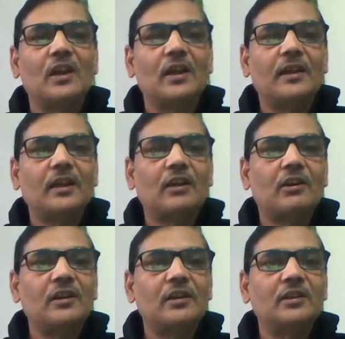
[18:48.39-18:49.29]
and
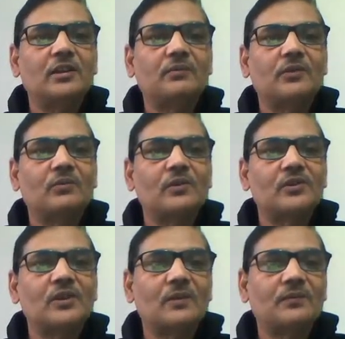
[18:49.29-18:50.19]
accordingly the
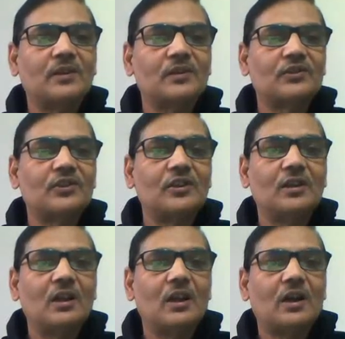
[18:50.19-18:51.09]
frequency of EST
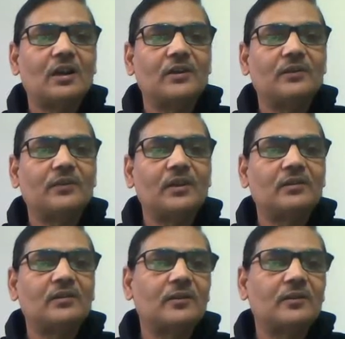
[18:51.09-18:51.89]
are different,